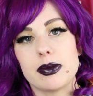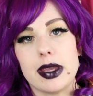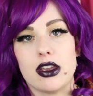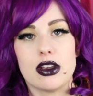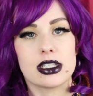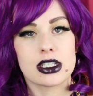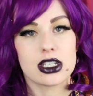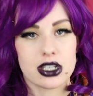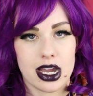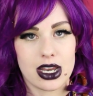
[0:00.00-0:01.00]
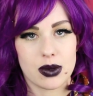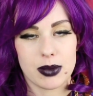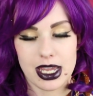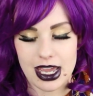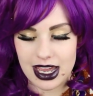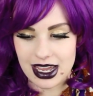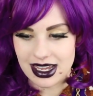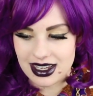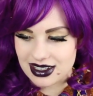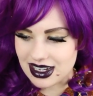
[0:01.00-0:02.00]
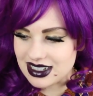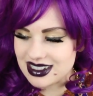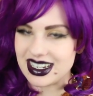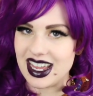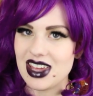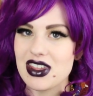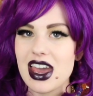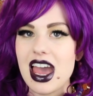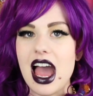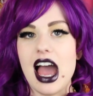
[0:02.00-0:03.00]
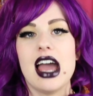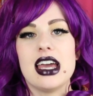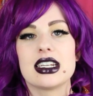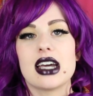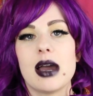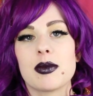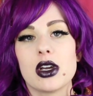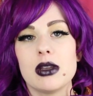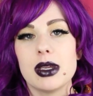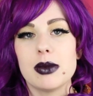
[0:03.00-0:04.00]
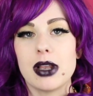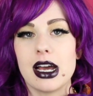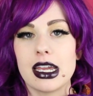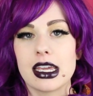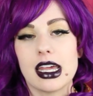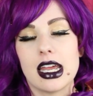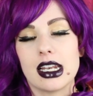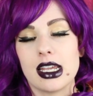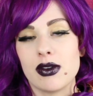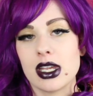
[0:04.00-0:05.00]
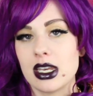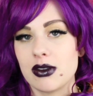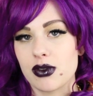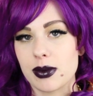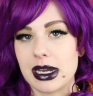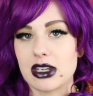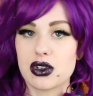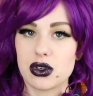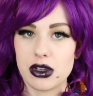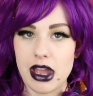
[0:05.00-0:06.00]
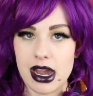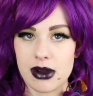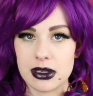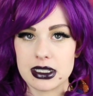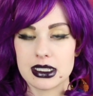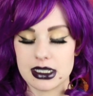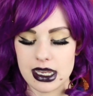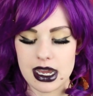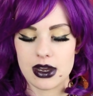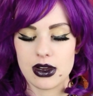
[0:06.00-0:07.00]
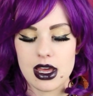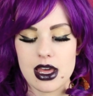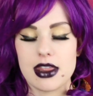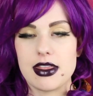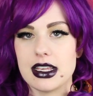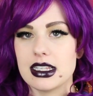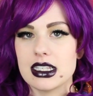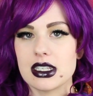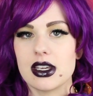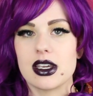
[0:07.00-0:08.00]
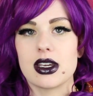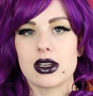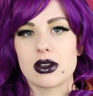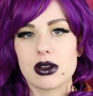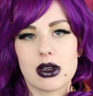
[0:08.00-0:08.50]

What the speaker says: to be using tonight on my hair underneath, and I'm going to be applying it and leaving it in for about 2 hours. Now this is a